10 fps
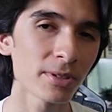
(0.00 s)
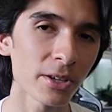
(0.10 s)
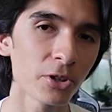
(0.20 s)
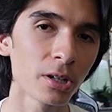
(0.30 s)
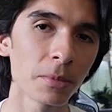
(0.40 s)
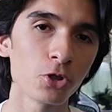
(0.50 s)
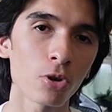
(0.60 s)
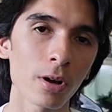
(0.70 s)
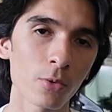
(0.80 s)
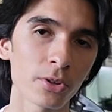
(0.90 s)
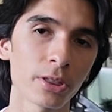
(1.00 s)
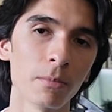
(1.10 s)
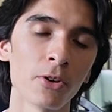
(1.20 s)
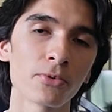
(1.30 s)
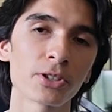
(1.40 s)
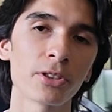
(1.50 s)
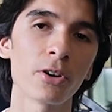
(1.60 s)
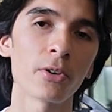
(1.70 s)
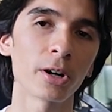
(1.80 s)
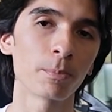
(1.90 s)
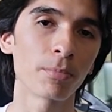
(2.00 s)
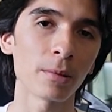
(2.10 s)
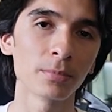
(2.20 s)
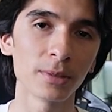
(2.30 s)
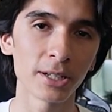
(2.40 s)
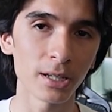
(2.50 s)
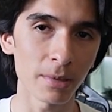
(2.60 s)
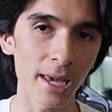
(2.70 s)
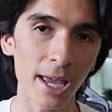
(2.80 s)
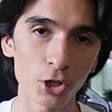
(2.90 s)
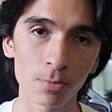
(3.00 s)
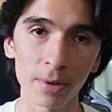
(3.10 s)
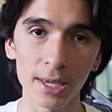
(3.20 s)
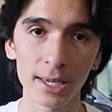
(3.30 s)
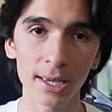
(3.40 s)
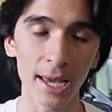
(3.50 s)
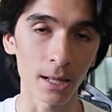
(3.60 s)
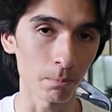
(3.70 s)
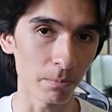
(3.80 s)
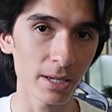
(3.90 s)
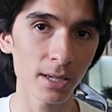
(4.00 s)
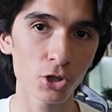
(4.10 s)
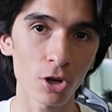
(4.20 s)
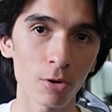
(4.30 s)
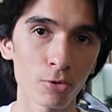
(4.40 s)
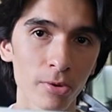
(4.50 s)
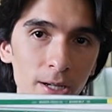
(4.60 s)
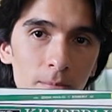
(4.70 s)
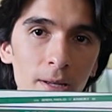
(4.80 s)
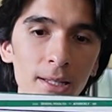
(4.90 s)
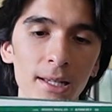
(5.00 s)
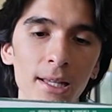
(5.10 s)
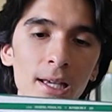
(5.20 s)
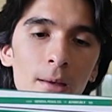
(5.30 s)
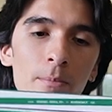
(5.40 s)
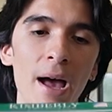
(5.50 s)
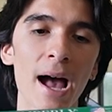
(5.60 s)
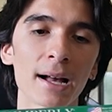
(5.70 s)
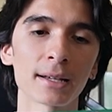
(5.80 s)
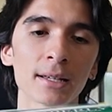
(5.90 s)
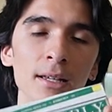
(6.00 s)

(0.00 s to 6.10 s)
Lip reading: that you're going to be drawing with the most though are probably going to be HB and B, so I would recommend getting a pack